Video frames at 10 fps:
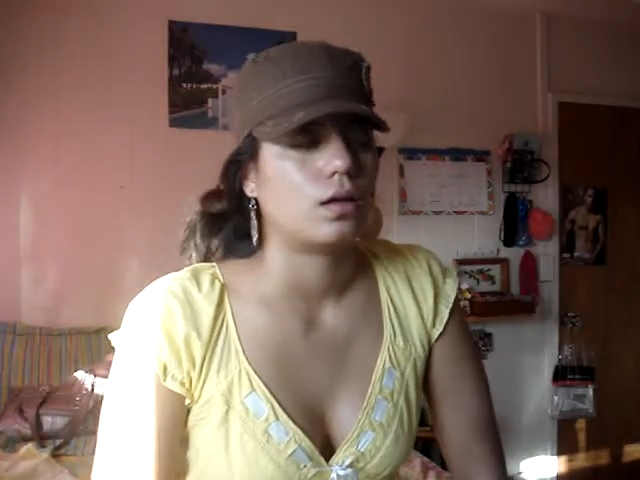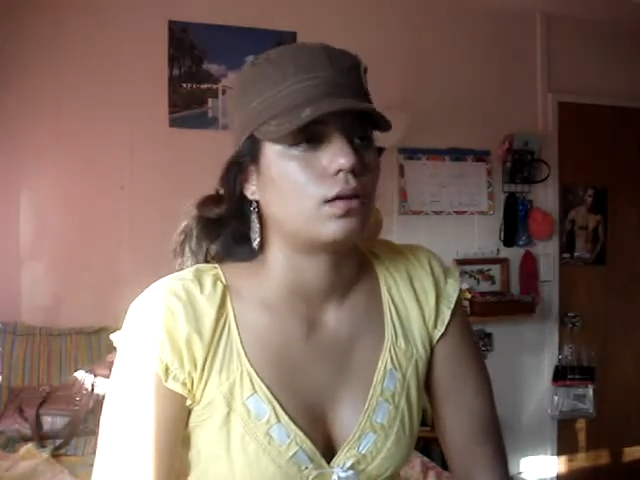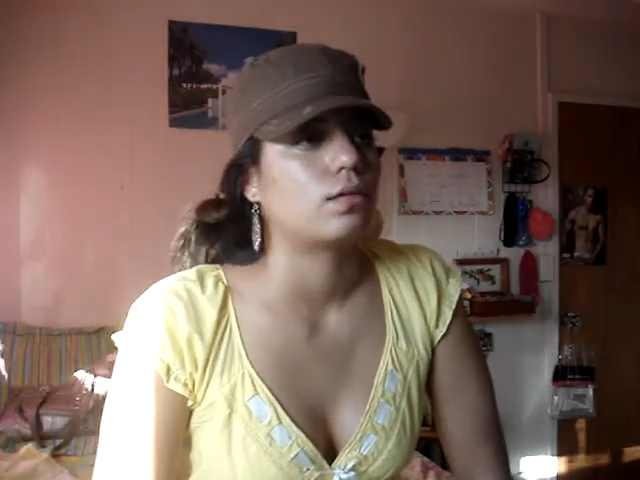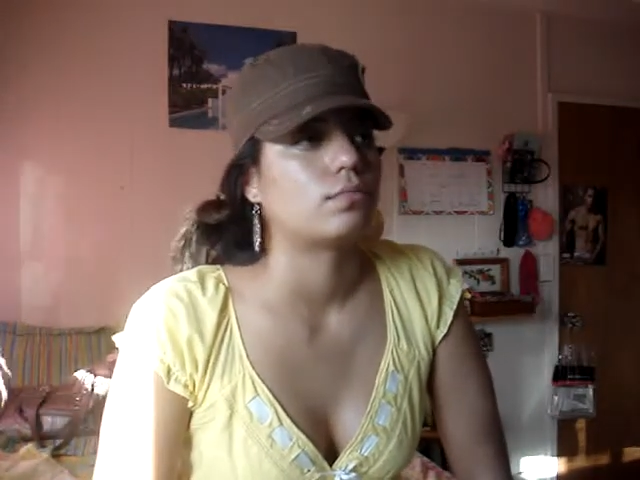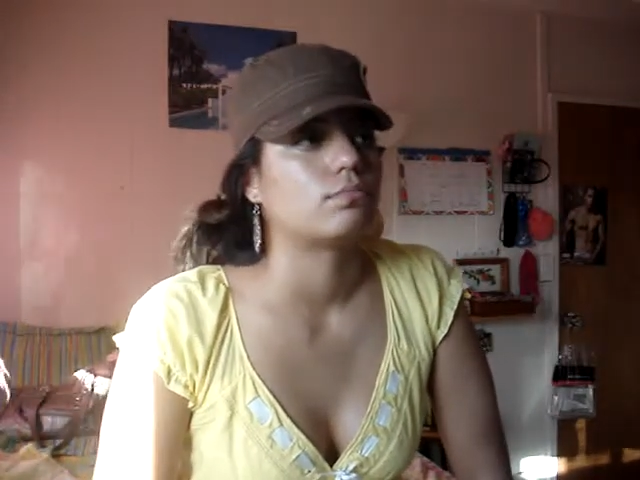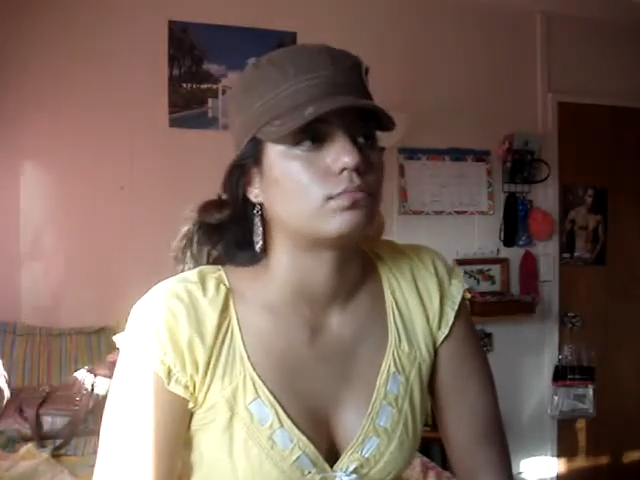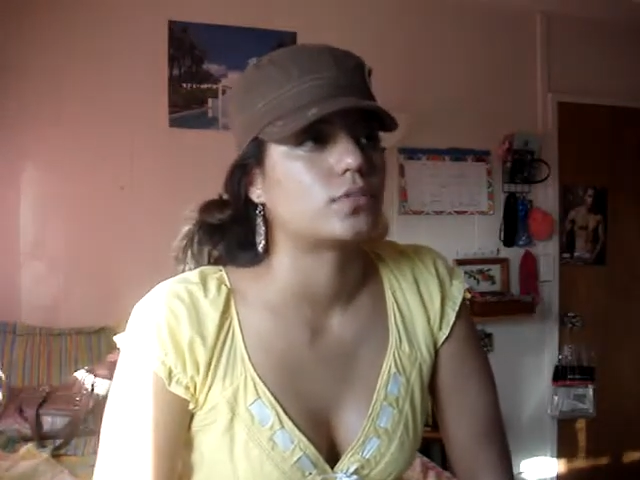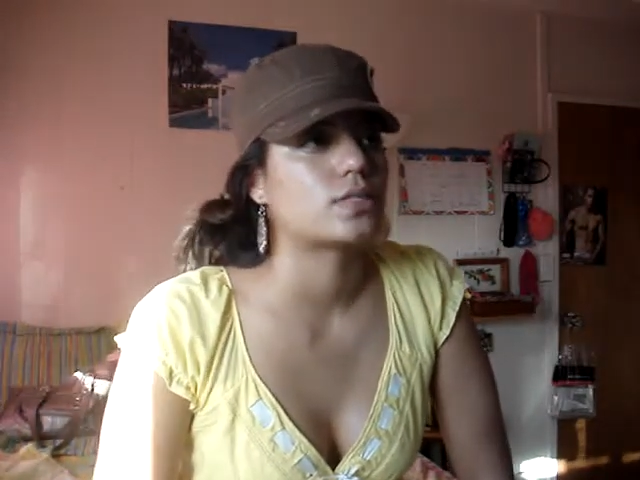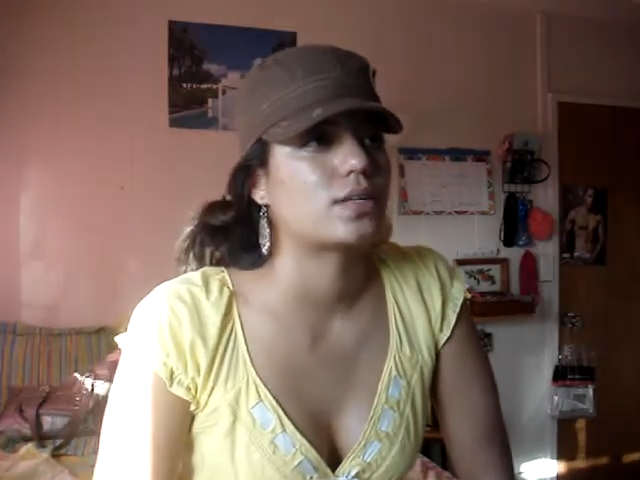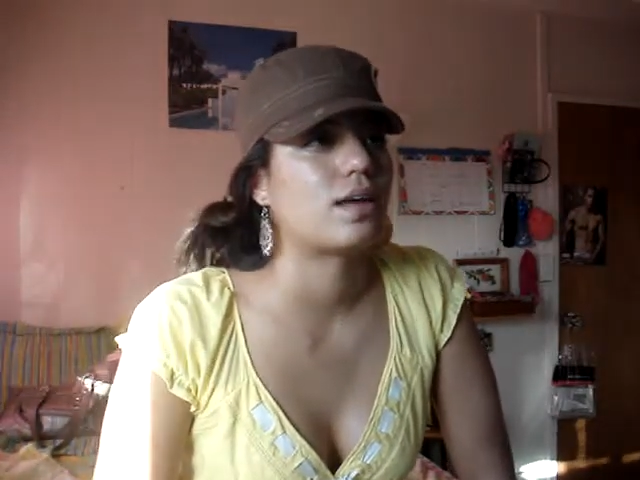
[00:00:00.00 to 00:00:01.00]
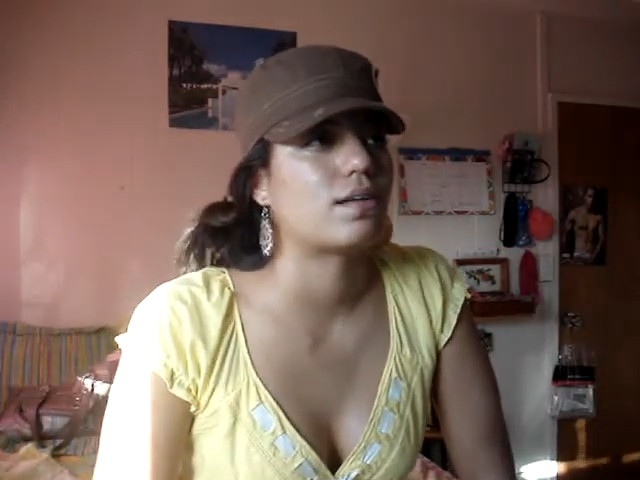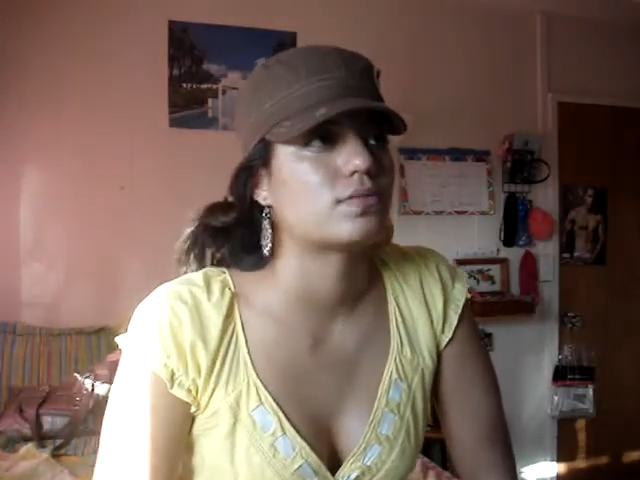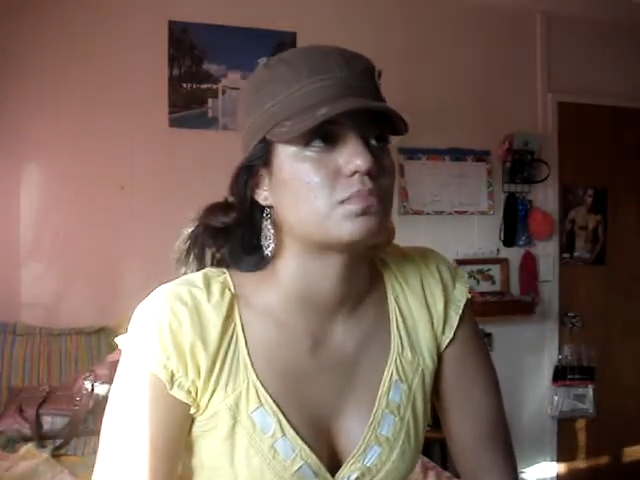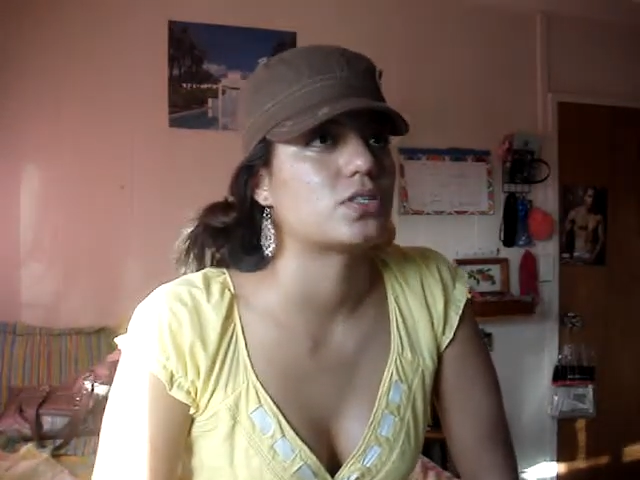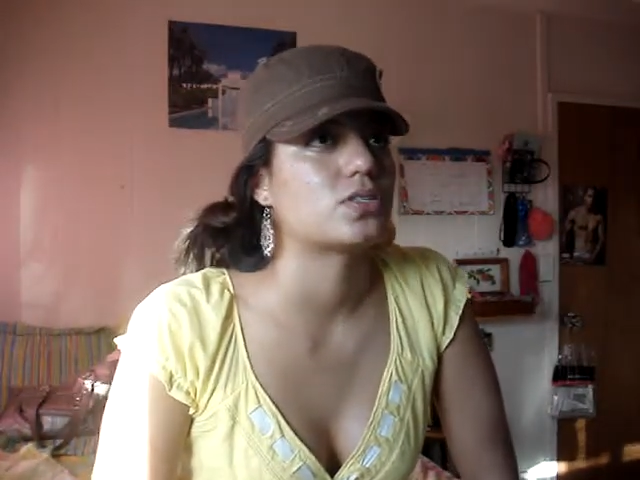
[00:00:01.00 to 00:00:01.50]
Doesn't have
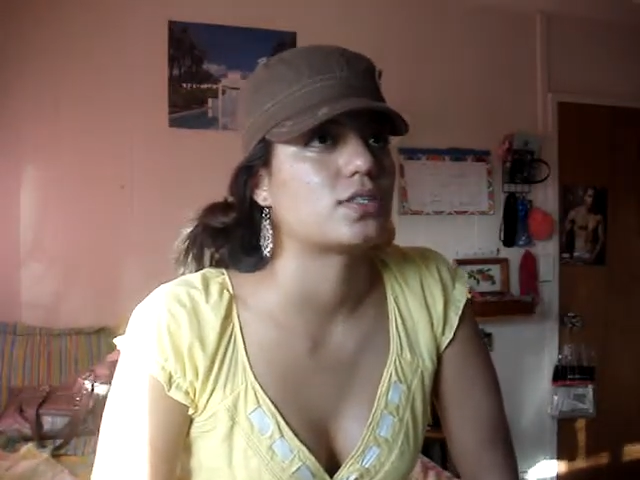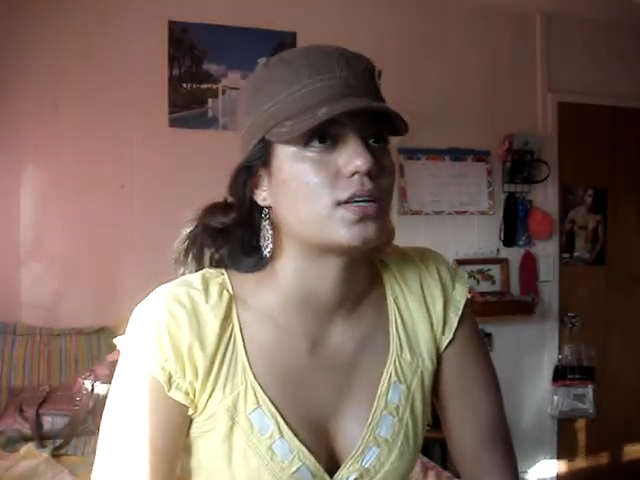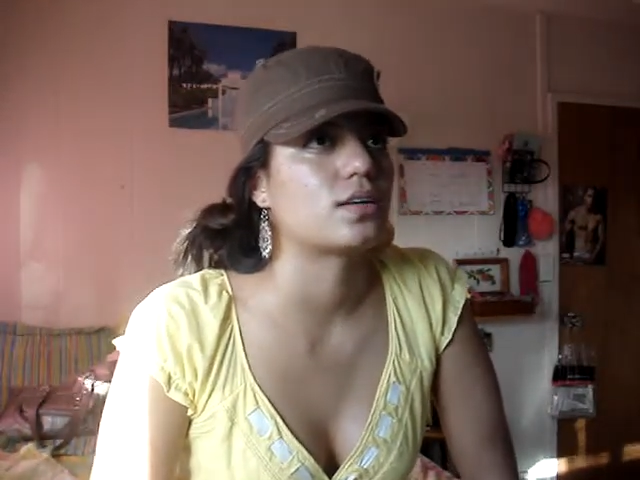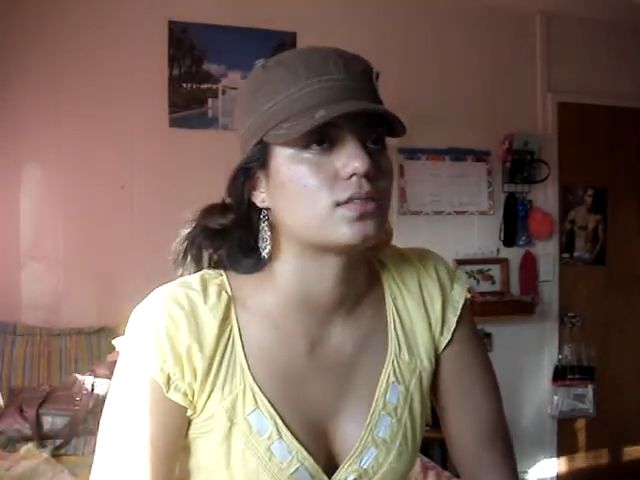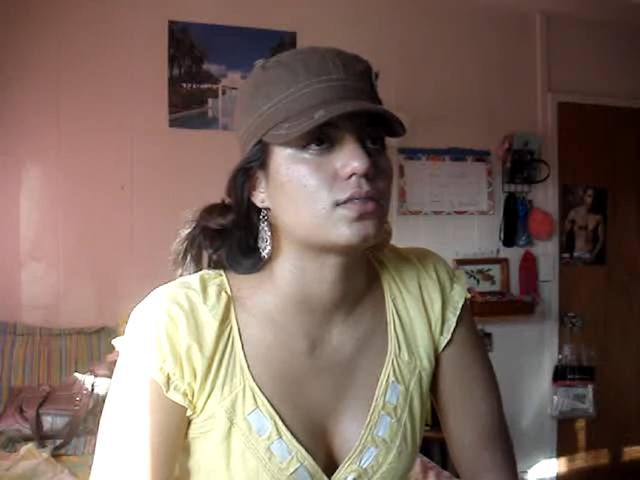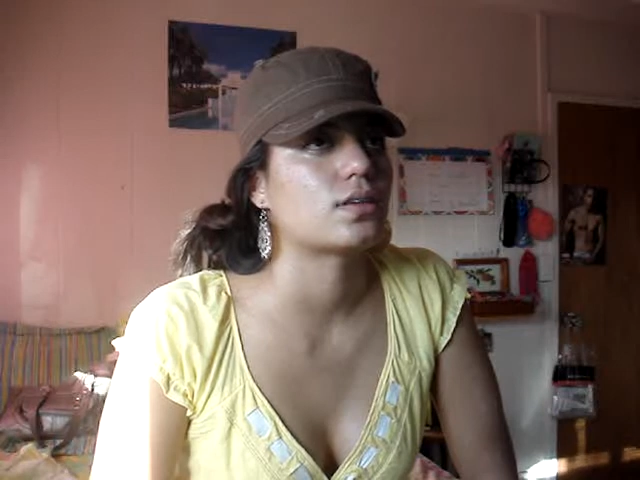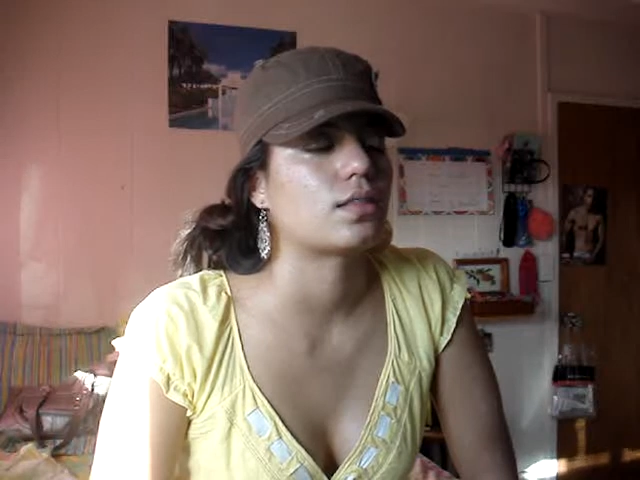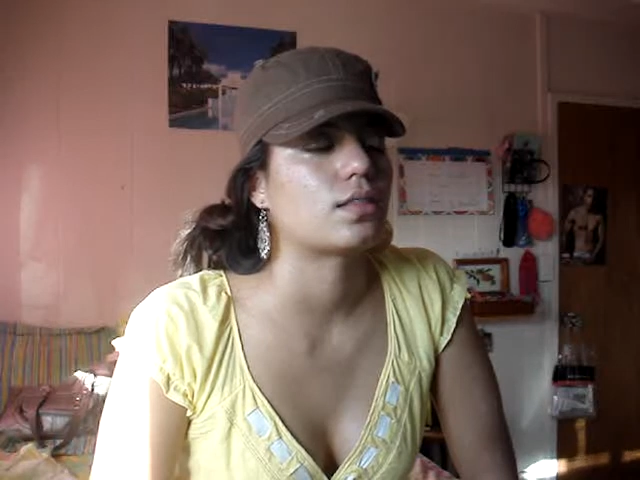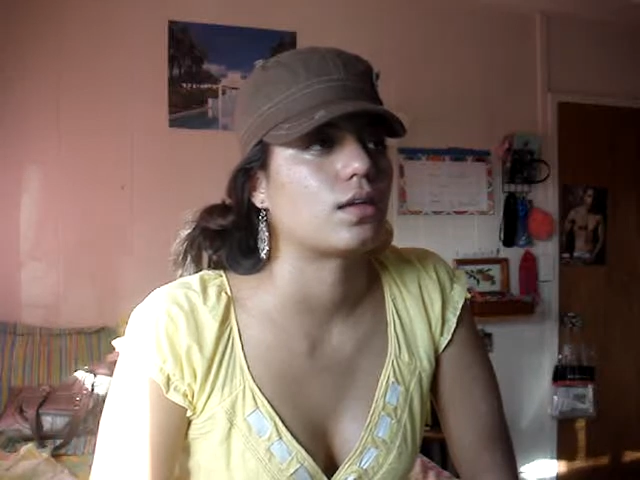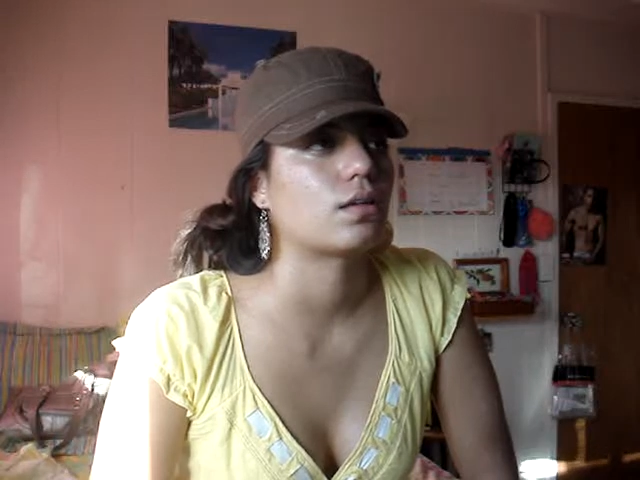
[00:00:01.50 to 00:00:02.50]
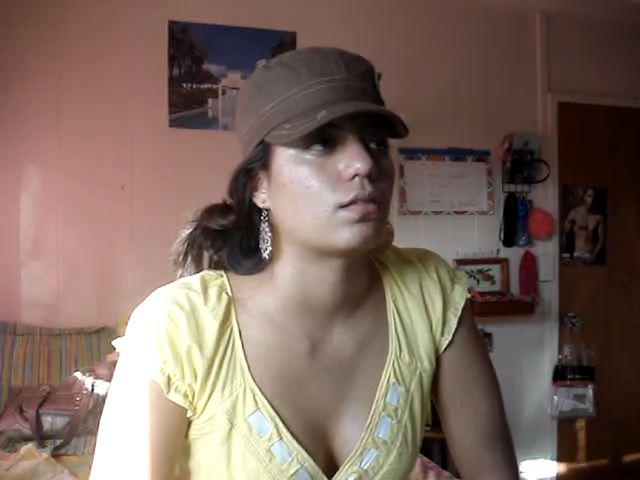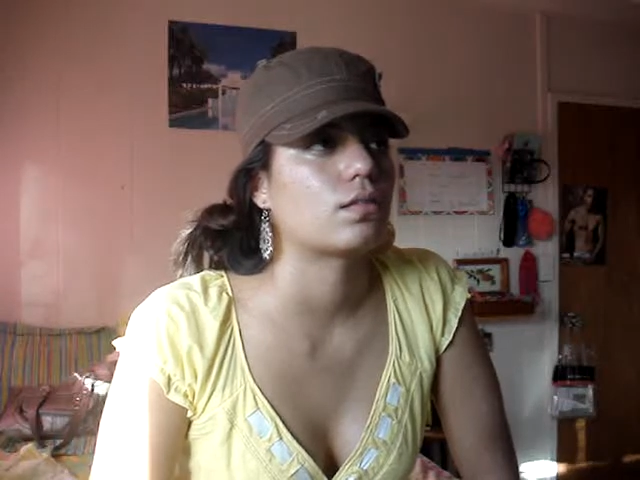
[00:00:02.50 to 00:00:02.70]
as much settings, I think,